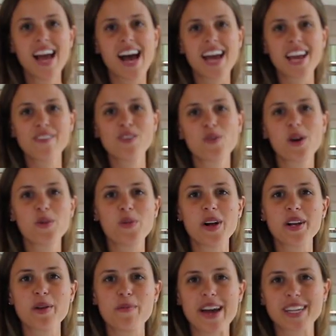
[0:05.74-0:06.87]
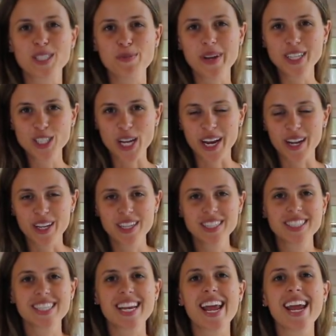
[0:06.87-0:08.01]
Hi everyone, welcome back to my channel.
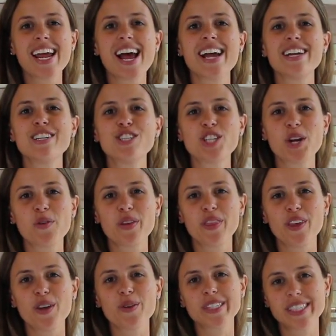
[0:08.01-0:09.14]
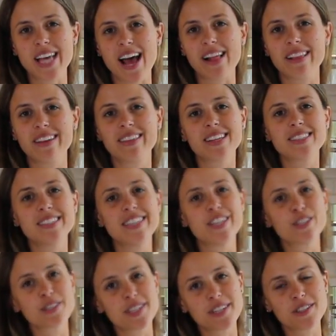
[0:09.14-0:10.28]
Today I'm going to share with you a salad that's
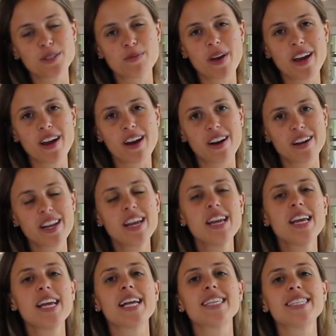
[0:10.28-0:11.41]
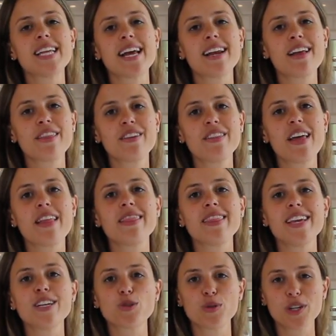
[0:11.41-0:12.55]
near and dear to my heart. It's none other than
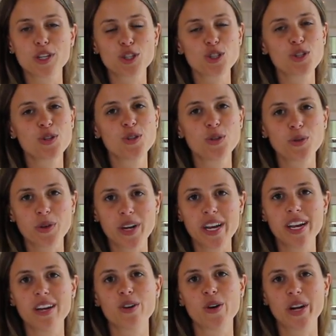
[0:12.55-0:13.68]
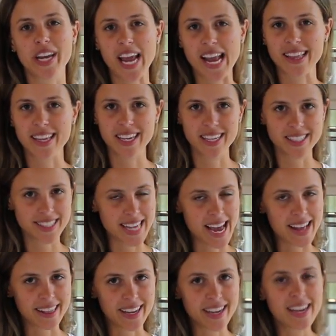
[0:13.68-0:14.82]
the traditional Greek Horiatiki
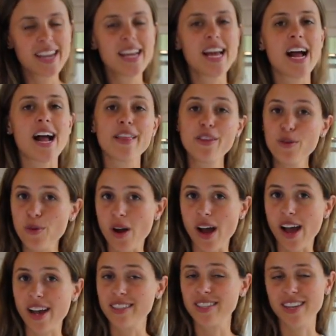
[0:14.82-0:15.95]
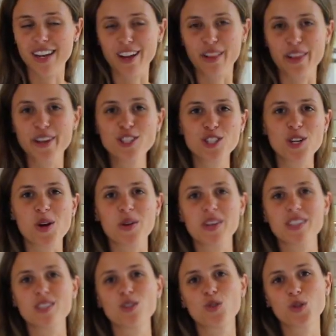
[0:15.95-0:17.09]
salad, otherwise in English known
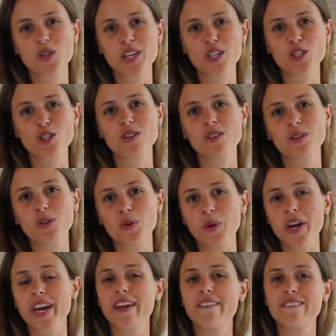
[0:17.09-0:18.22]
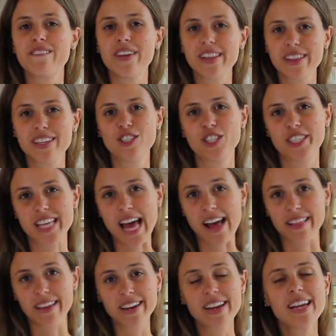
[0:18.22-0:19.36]
as the traditional Greek village
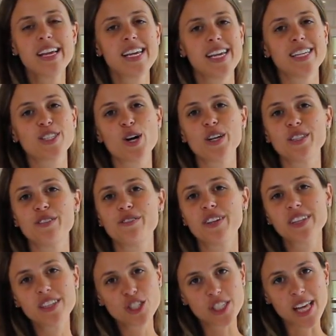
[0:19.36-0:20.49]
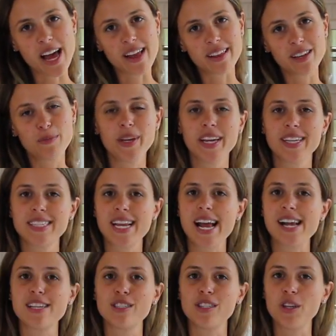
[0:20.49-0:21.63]
salad. It's called a village salad because it
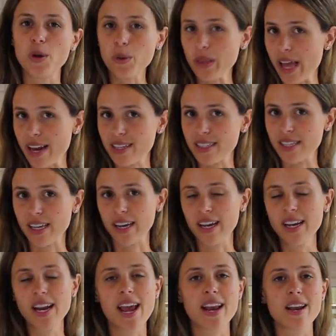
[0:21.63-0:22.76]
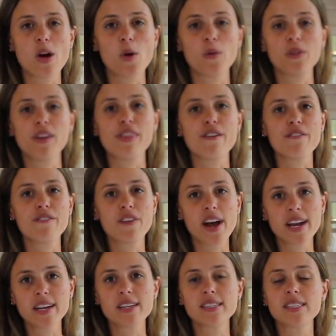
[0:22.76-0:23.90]
has no lettuce in it and only the
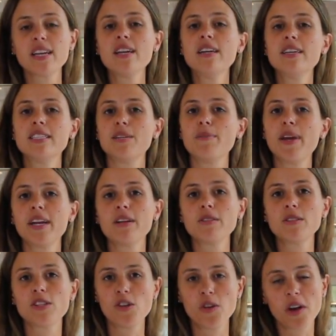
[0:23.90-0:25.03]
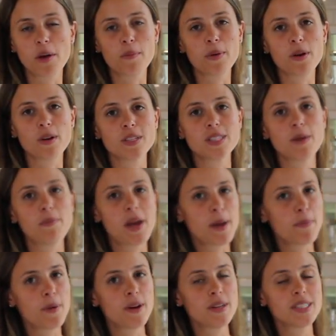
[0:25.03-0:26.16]
finest tomatoes, cucumbers,
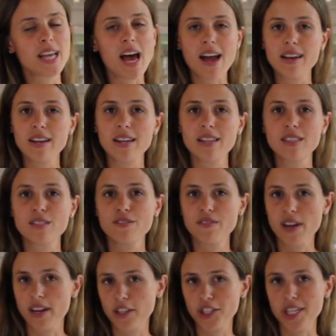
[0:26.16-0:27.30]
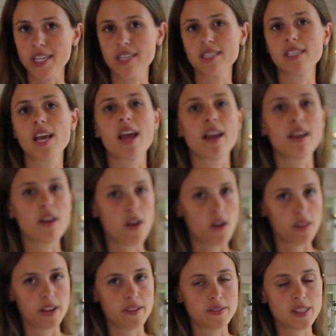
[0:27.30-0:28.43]
peppers, onions, feta cheese, and
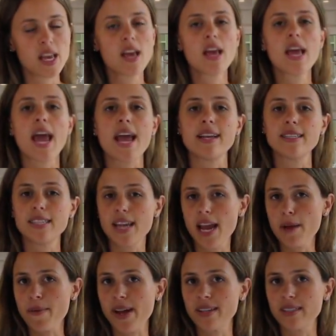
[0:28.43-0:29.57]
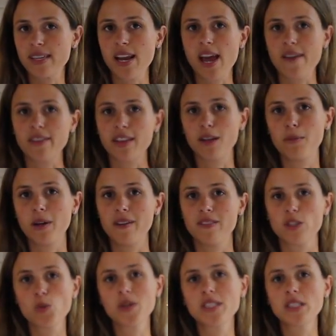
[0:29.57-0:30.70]
olives. And today mine's going to have a little bit of
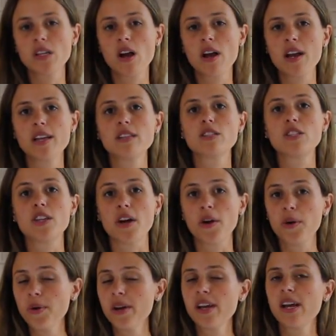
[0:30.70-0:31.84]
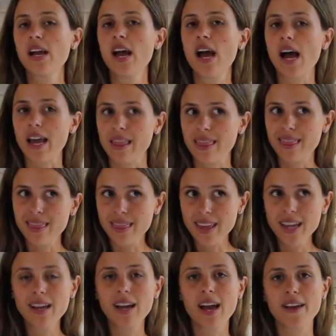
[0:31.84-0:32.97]
a twist on it, so
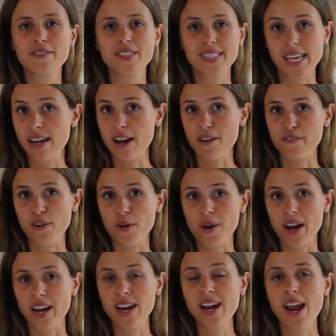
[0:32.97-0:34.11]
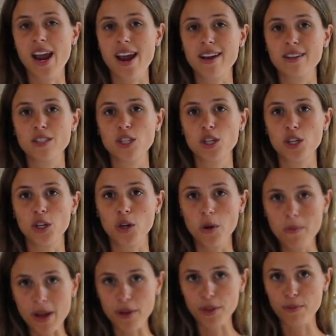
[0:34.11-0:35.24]
I've said enough already and your
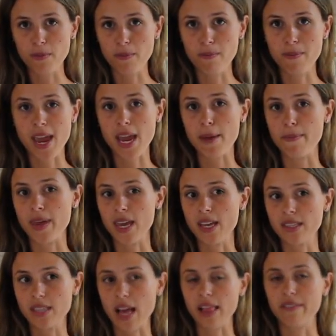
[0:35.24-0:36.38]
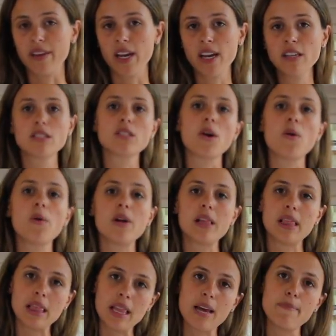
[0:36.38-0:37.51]
mouth may be salivating, so
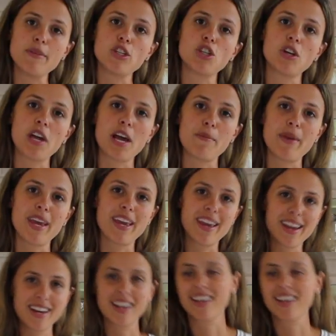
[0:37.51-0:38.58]
let me show you how to make it.